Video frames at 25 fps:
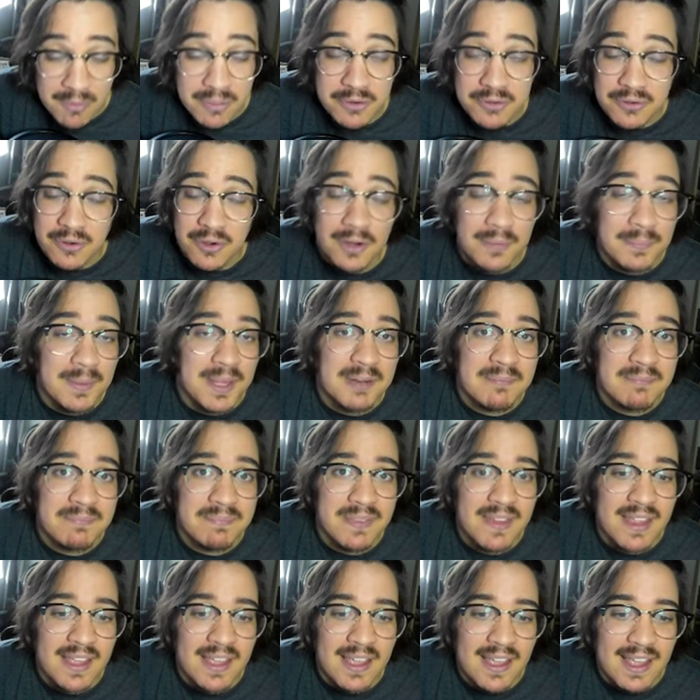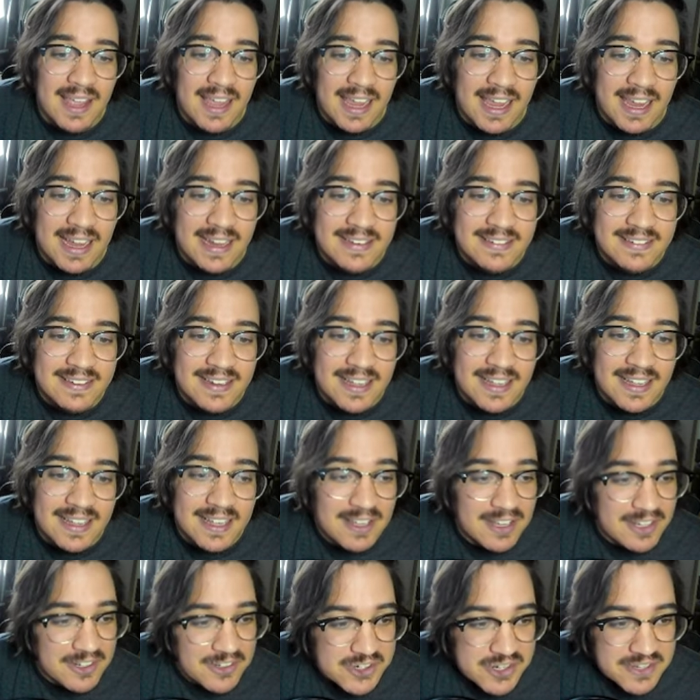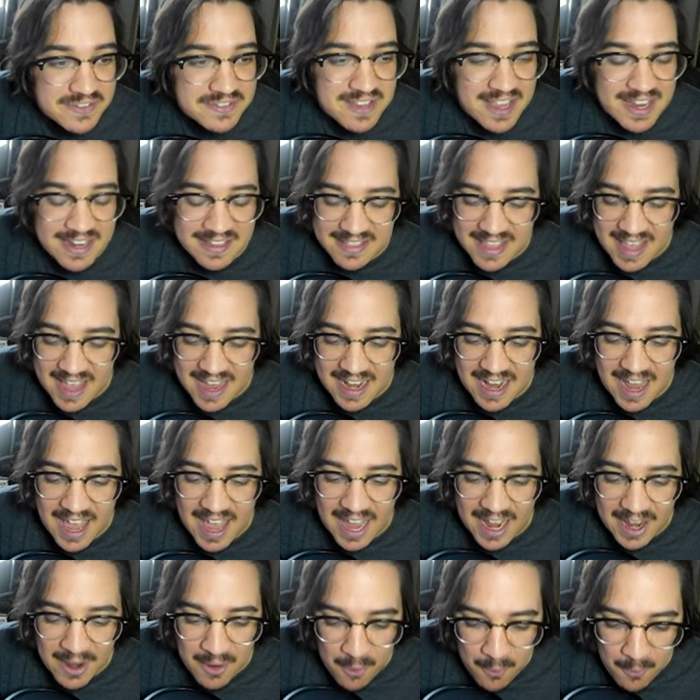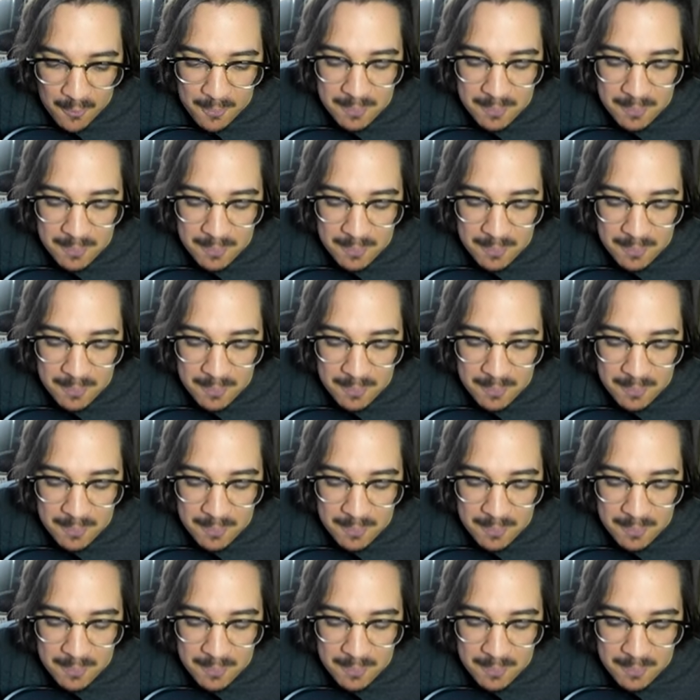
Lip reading: tournament. And just like that, I hope